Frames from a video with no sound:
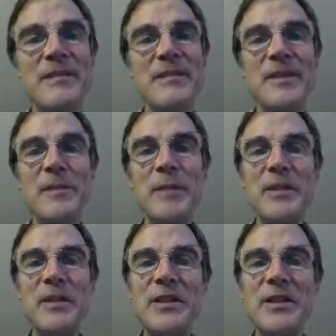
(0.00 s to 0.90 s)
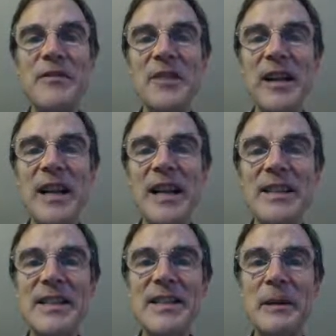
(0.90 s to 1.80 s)
spend the rest of the
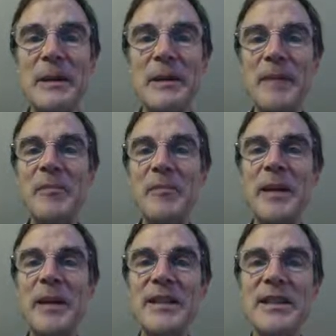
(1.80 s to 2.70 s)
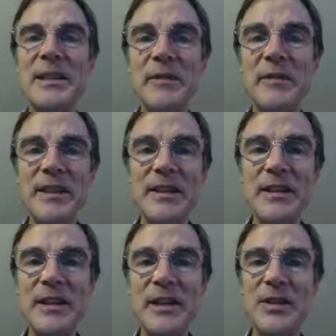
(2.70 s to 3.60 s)
class um, implementing some of these
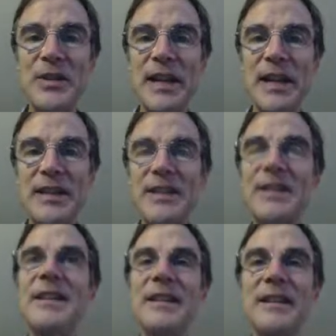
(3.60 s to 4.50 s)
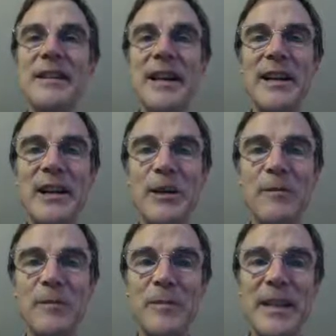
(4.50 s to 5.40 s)
exercises and getting help
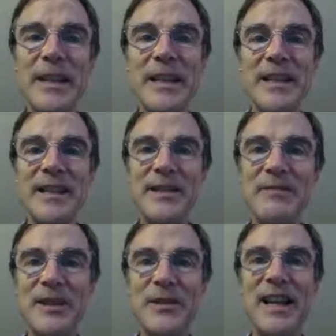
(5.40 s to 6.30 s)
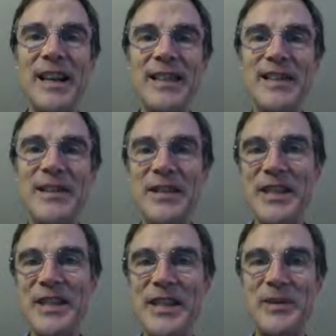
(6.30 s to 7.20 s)
from TAs. So thanks. I'll see
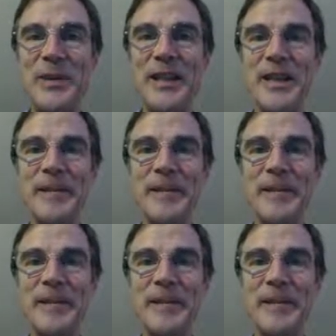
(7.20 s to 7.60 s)
you next week.